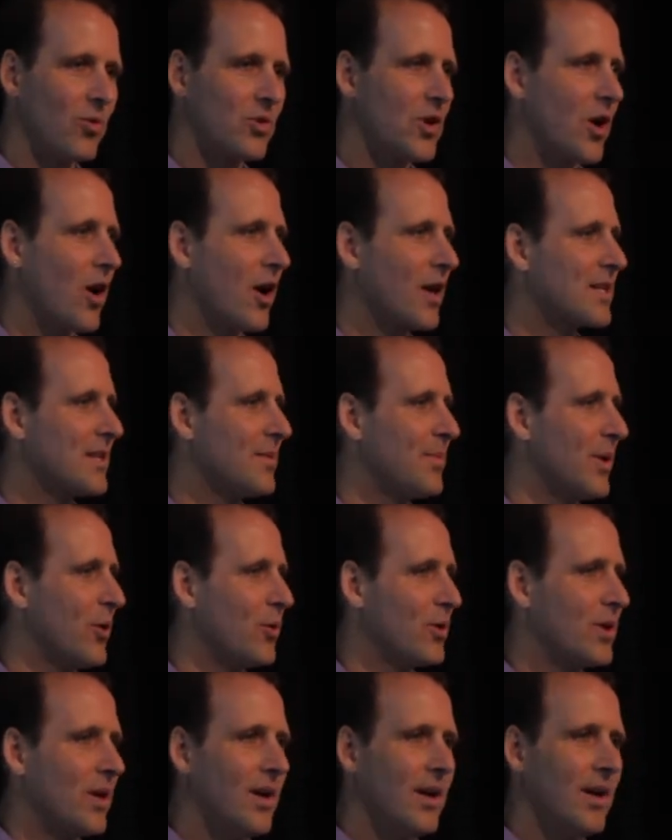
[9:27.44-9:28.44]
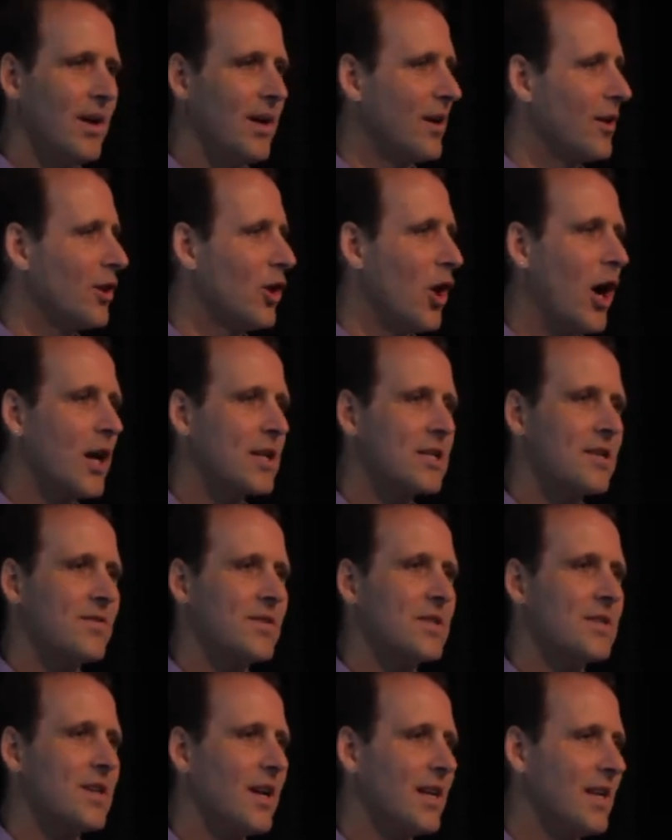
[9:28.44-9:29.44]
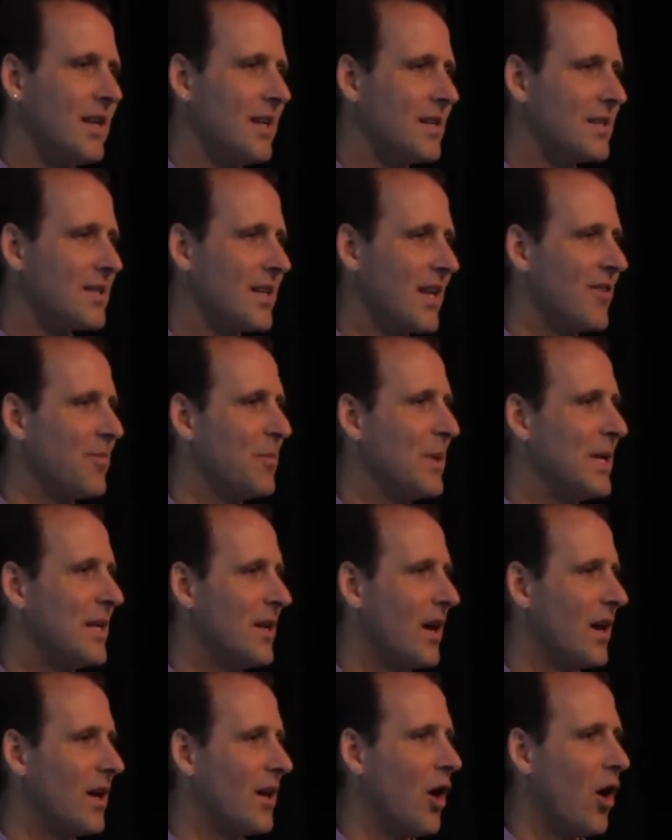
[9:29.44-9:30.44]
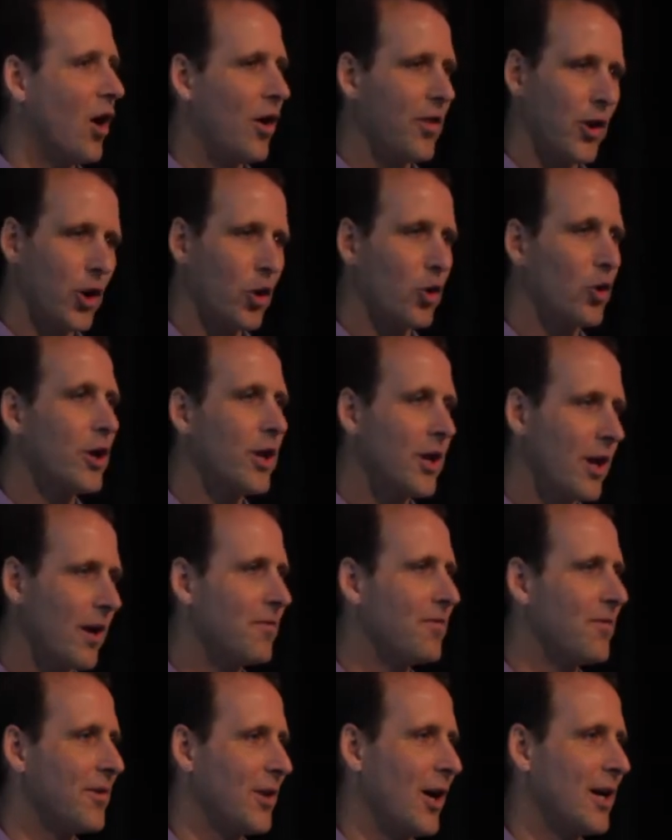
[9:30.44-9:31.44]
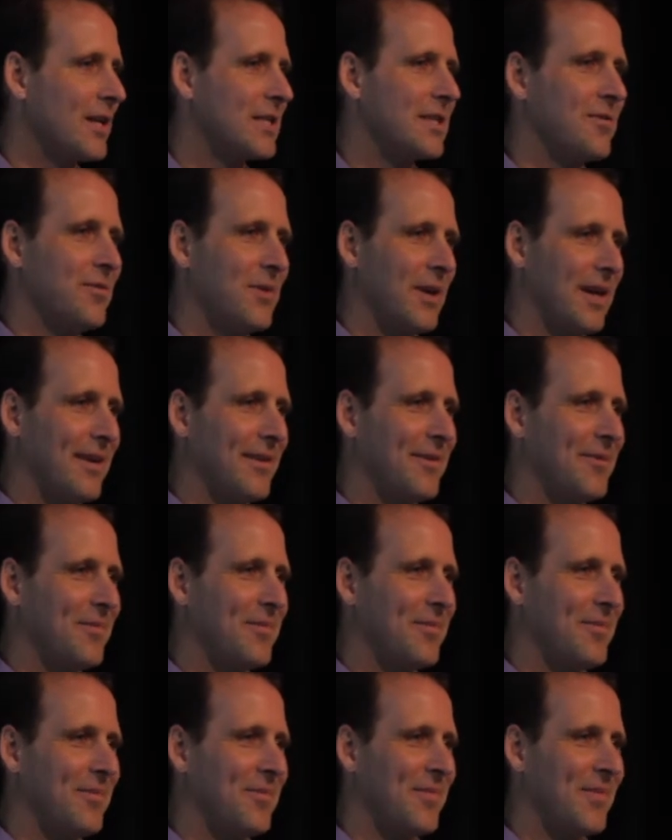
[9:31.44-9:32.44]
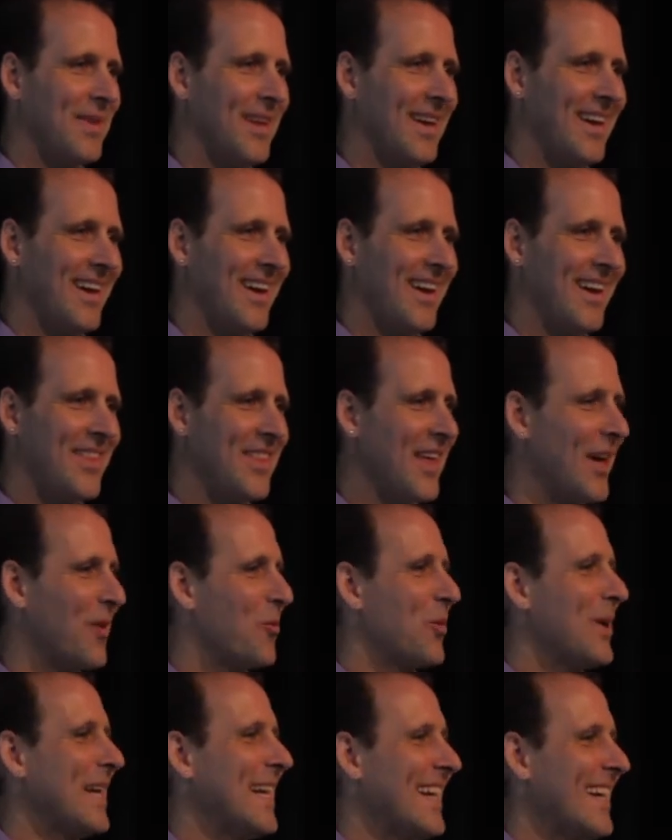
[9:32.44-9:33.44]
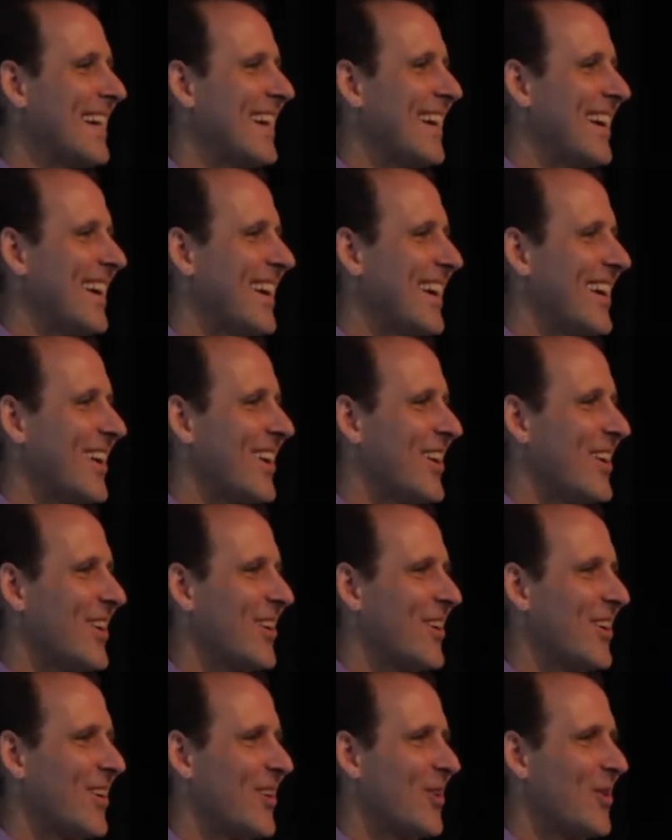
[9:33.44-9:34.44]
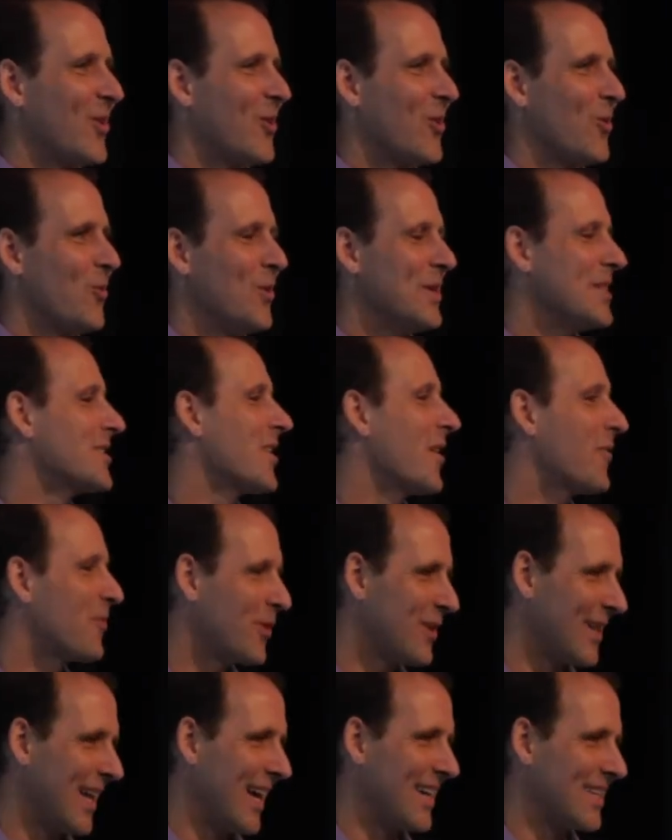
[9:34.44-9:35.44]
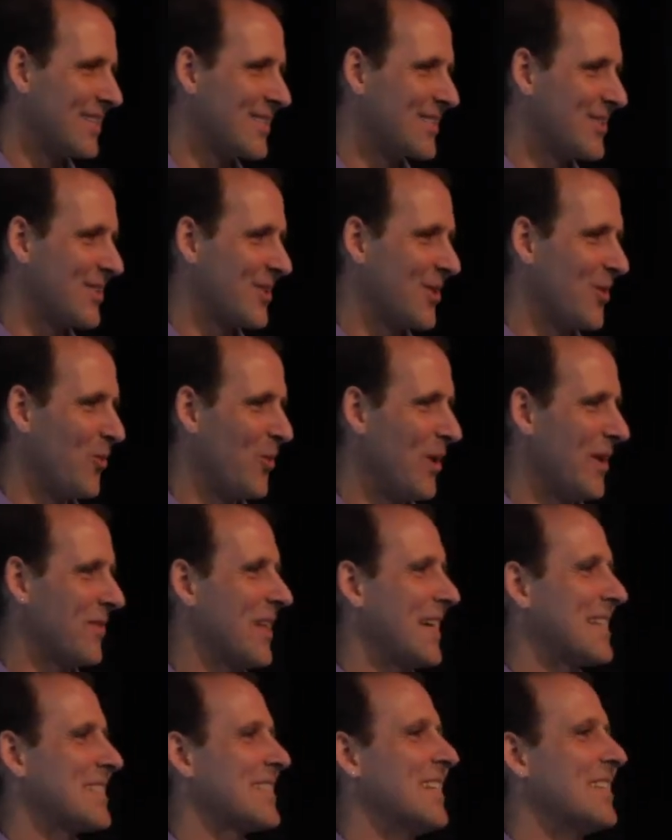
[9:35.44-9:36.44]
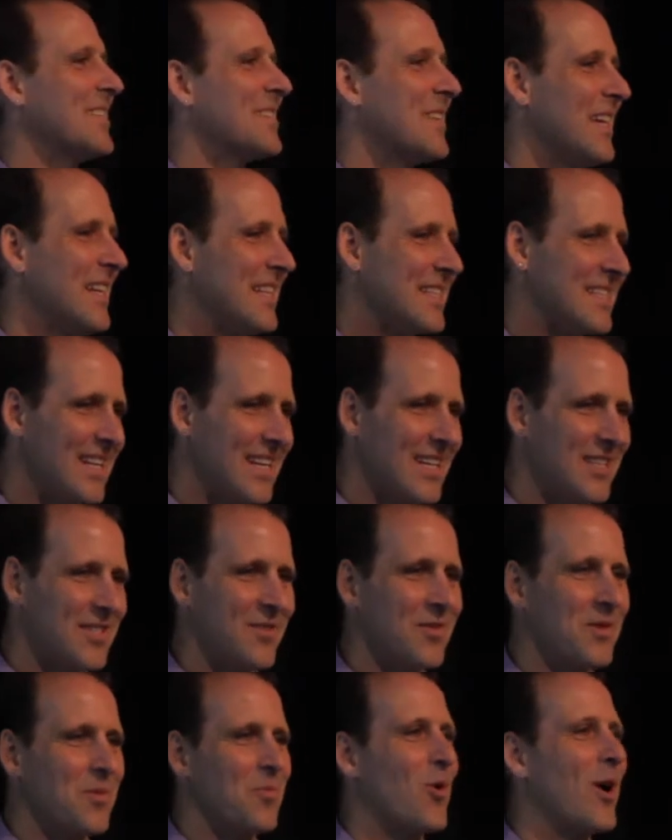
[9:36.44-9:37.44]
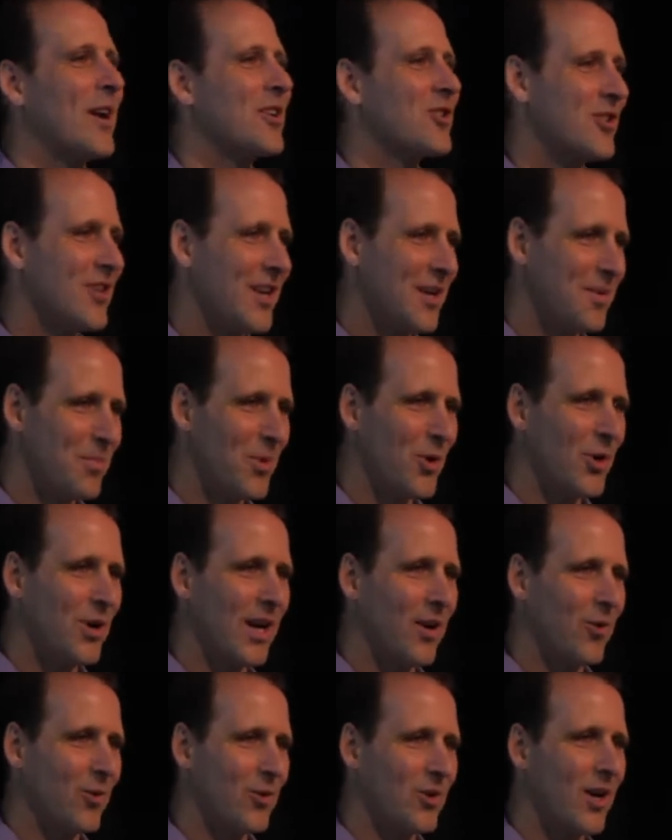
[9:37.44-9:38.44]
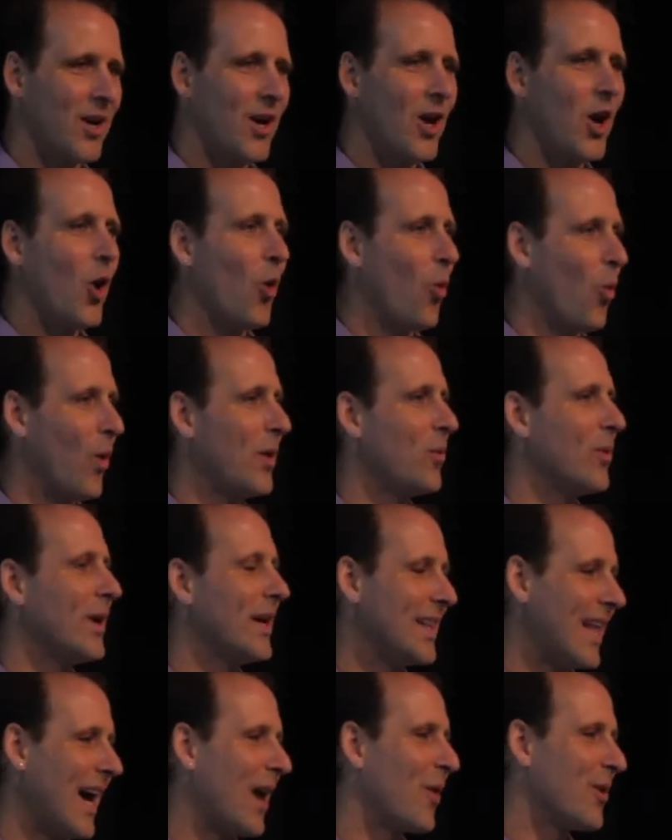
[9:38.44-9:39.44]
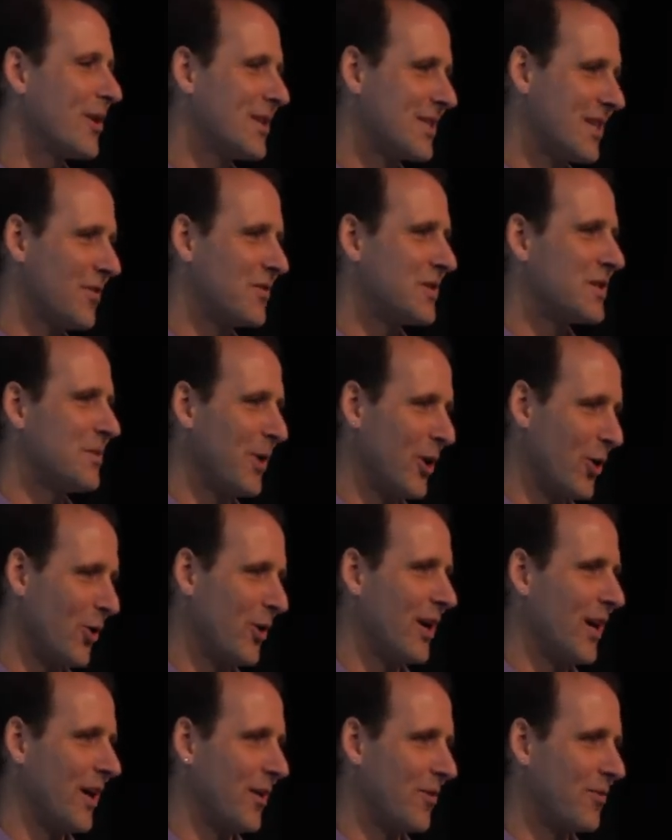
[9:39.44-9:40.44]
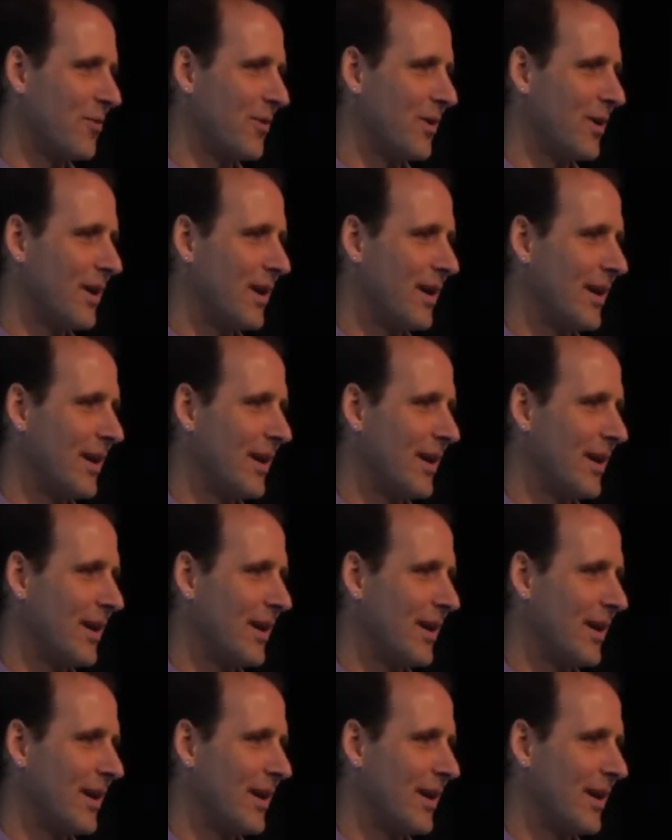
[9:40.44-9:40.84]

talks about lots of studies that have been done on the good enough philosophy. That we suffer less, we have less incidence of depression and burnout when we allow ourselves to be good enough.